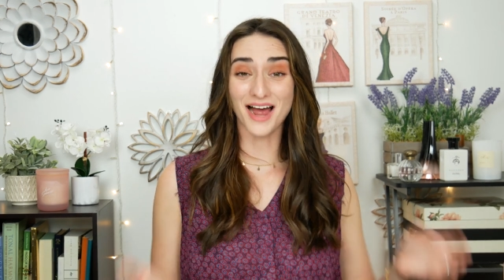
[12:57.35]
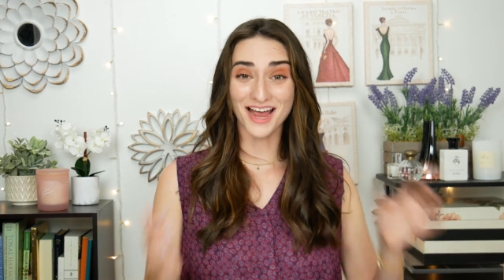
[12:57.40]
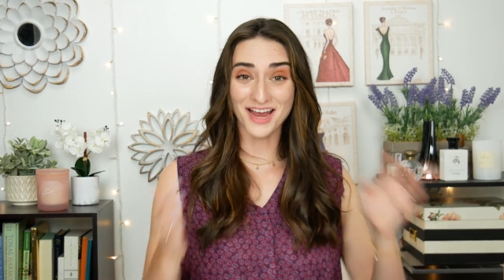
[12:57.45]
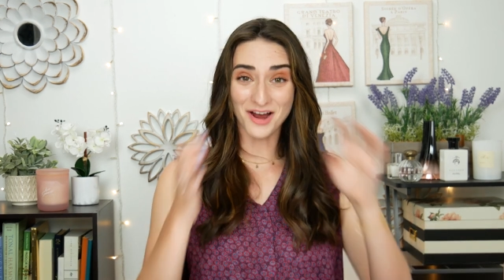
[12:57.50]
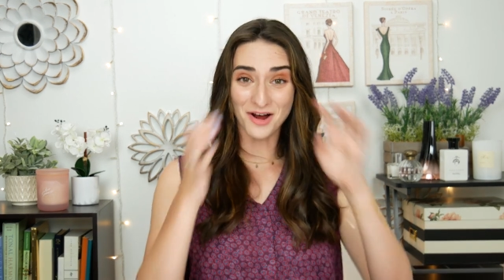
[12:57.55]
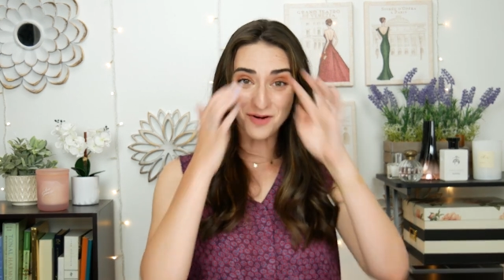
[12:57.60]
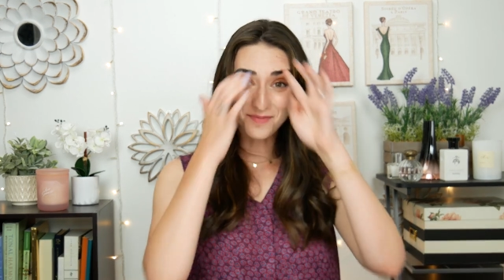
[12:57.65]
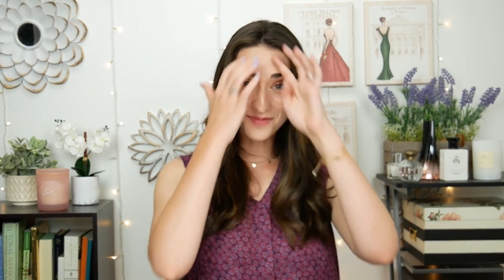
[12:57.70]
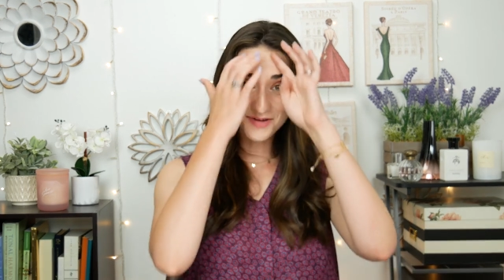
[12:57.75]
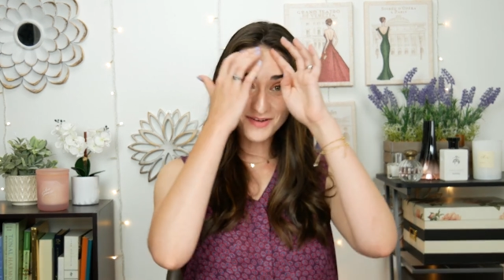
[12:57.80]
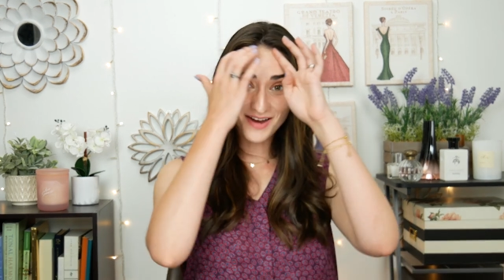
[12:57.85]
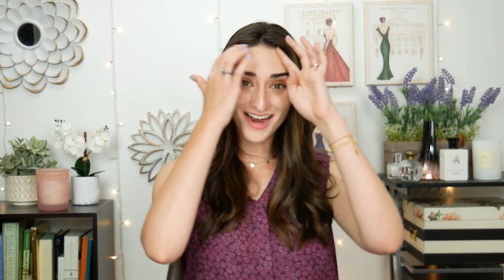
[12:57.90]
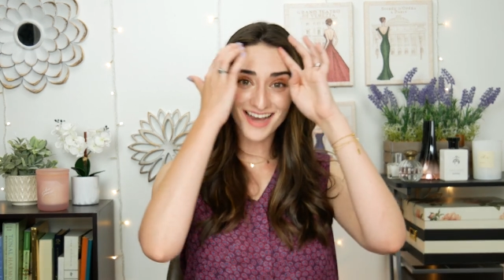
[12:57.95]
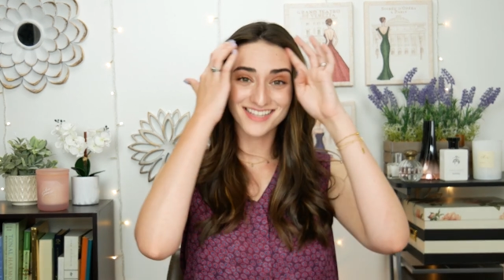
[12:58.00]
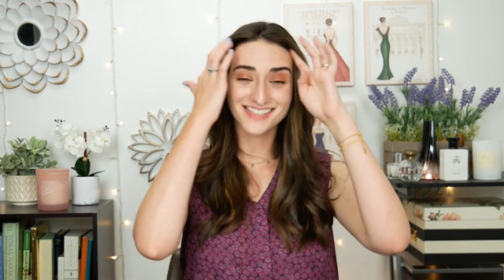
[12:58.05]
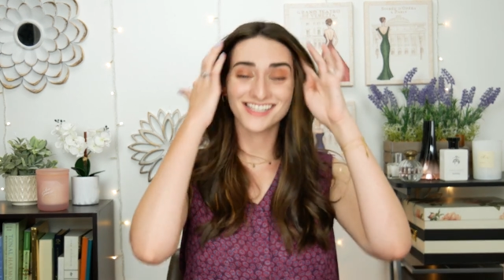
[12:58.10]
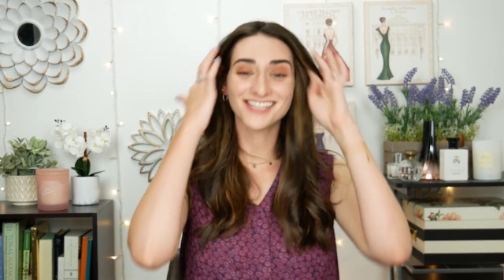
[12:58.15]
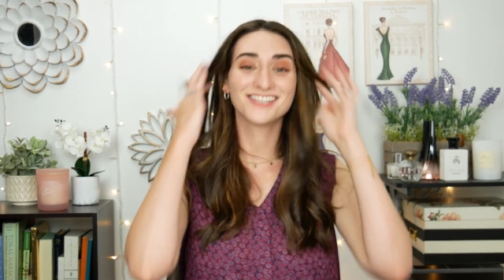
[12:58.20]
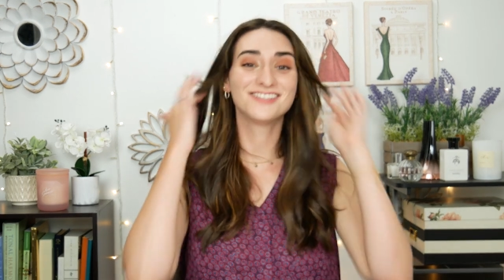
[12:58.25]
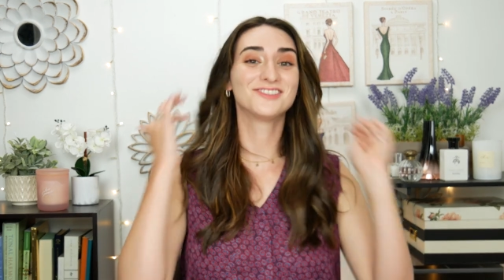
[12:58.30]
I hope you
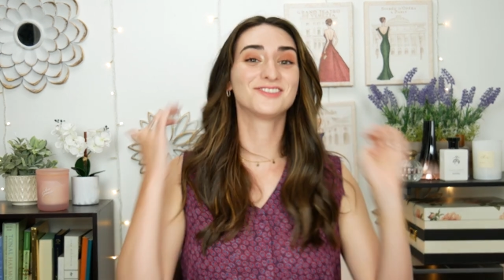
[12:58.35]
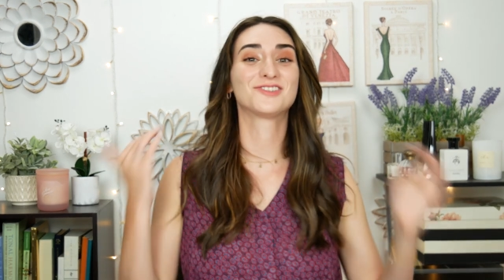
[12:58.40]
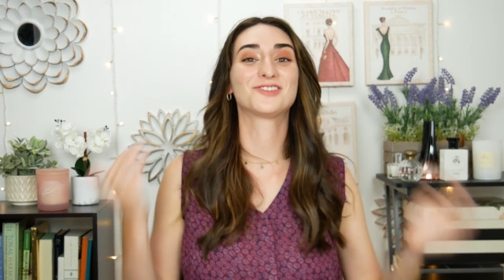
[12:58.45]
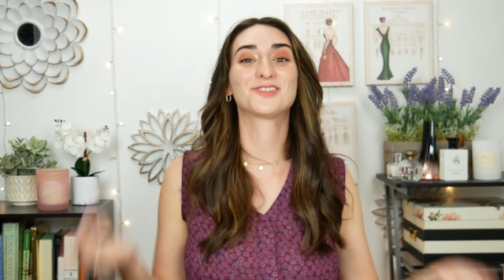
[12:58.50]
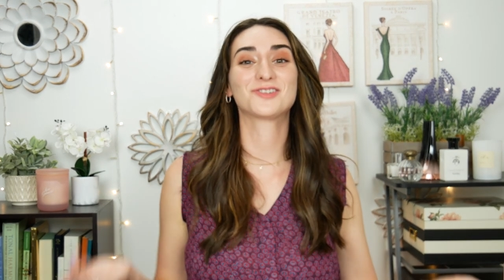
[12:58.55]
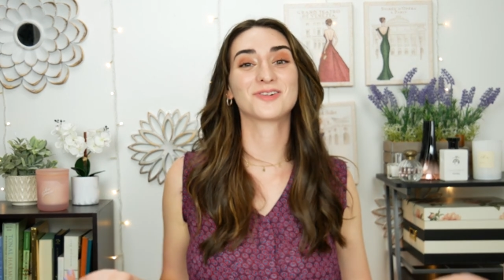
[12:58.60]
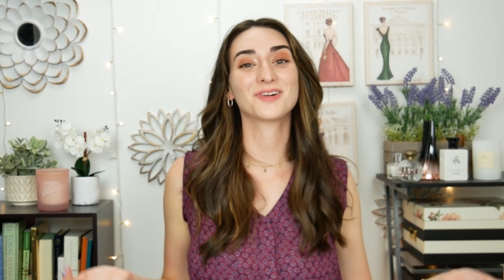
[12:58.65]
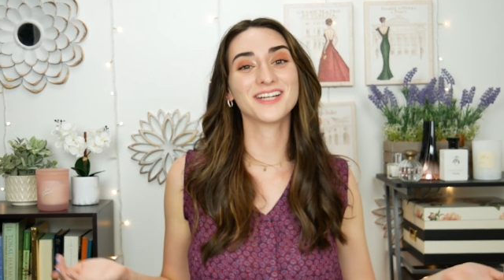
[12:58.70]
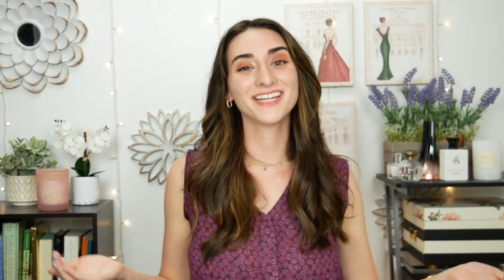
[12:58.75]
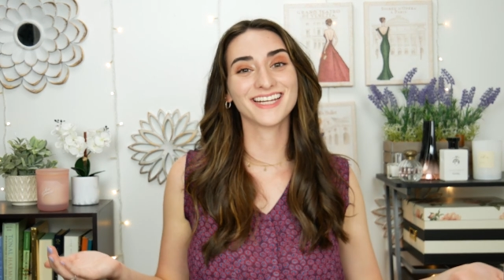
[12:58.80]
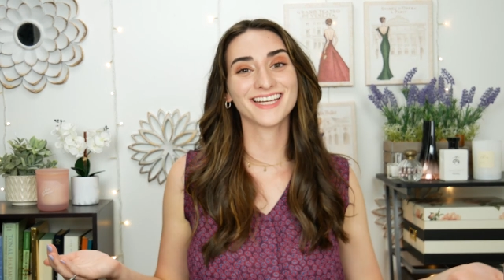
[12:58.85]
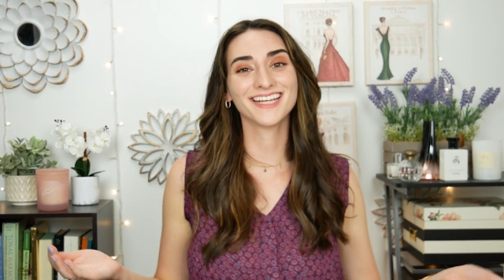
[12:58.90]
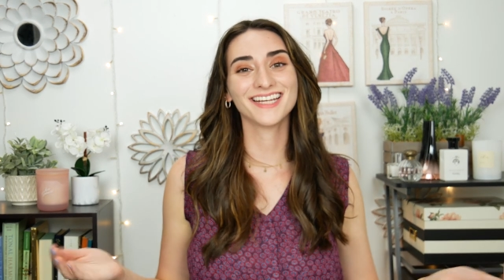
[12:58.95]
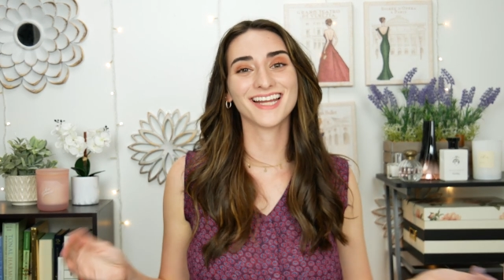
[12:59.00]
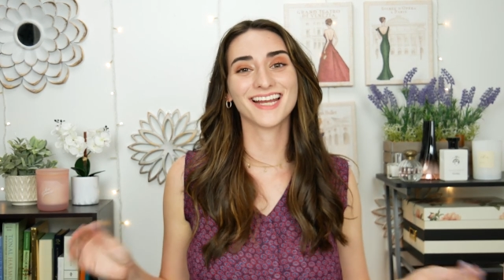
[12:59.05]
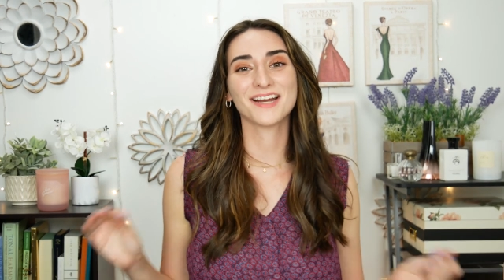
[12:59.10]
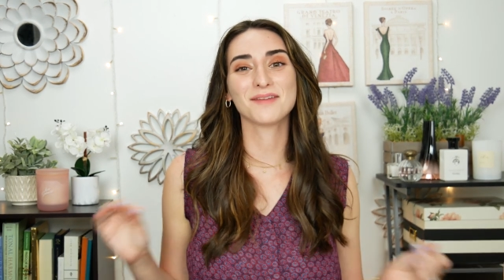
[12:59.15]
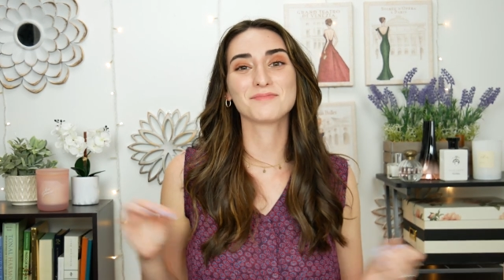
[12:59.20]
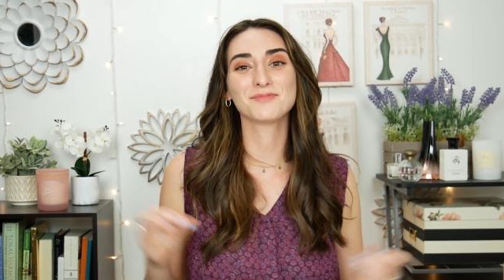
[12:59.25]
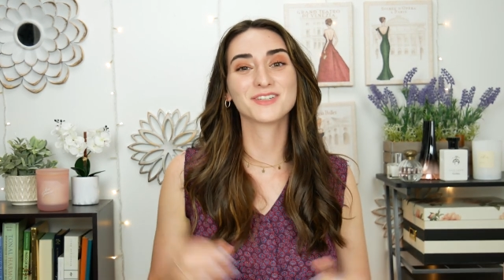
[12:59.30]
guys enjoyed it
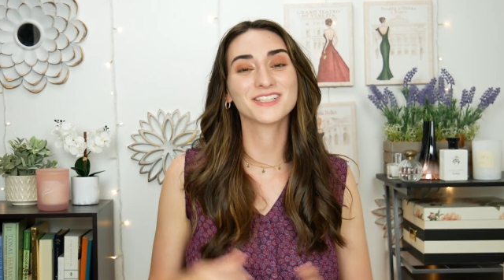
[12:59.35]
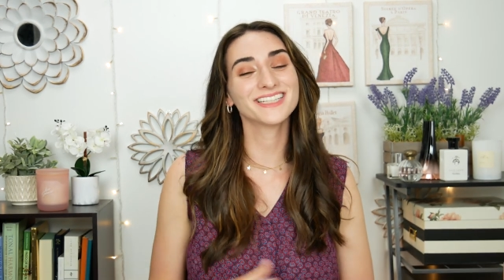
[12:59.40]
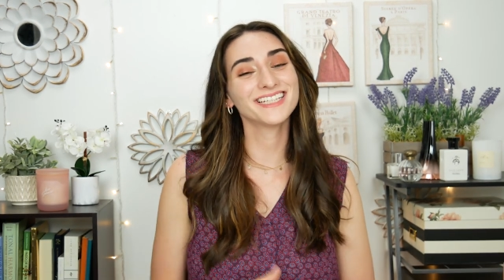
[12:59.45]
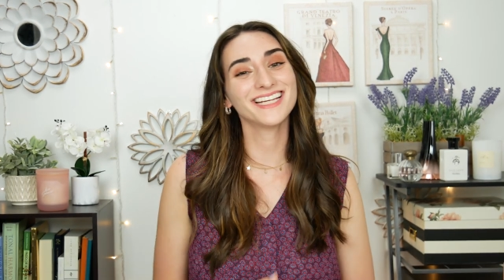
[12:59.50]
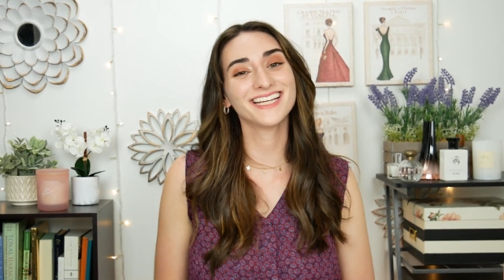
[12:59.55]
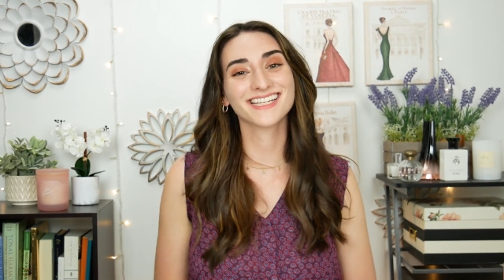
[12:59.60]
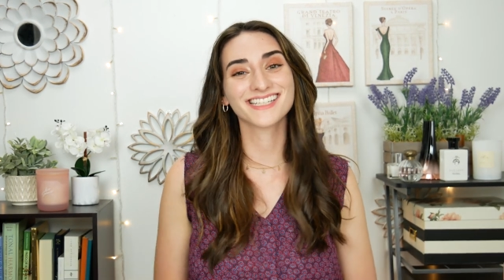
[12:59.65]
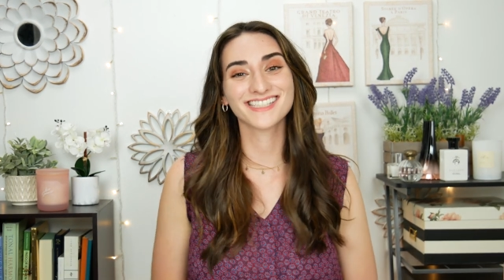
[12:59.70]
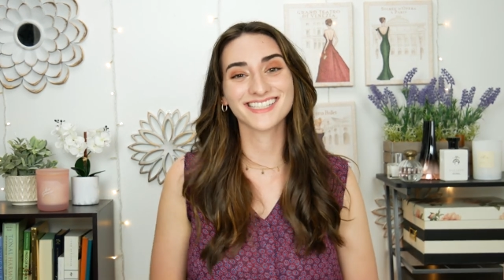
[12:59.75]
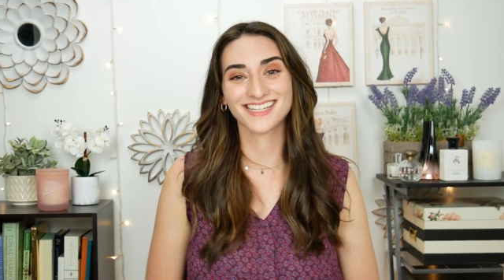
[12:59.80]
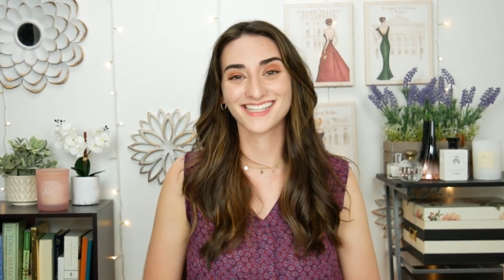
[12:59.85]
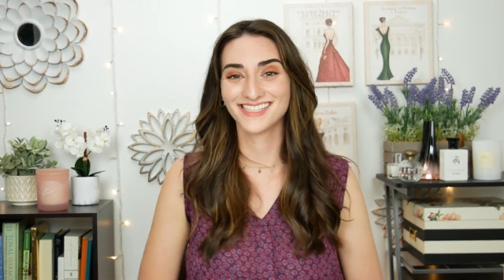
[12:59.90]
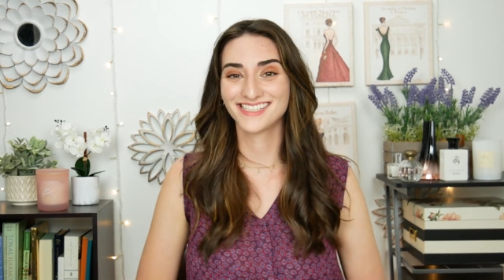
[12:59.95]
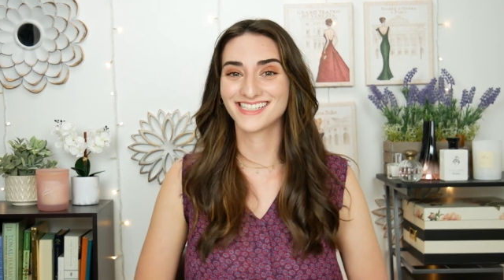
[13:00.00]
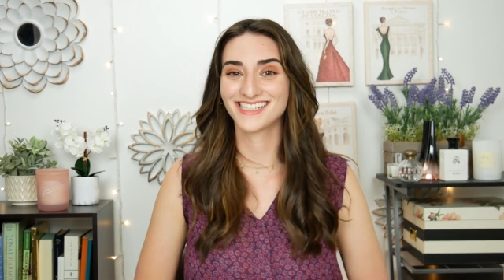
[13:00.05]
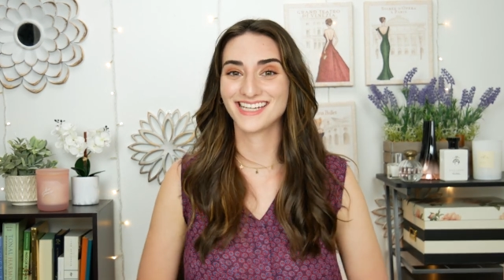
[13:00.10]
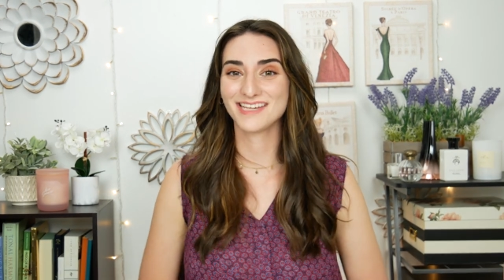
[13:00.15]
and I'm really excited to